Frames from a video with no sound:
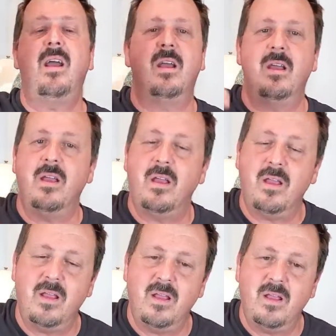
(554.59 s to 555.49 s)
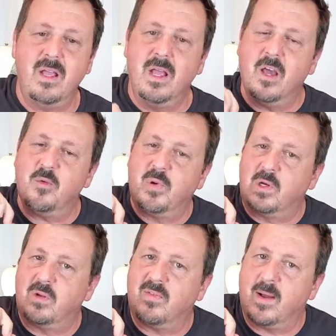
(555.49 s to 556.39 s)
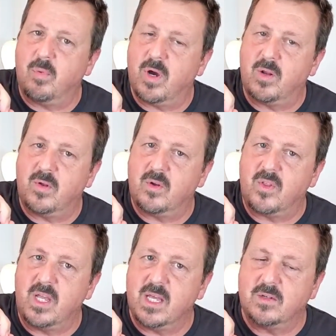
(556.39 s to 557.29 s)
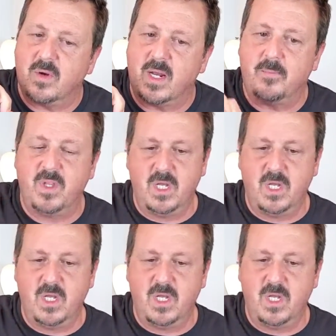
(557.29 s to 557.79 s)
And then put a little vibrato there at the end, right?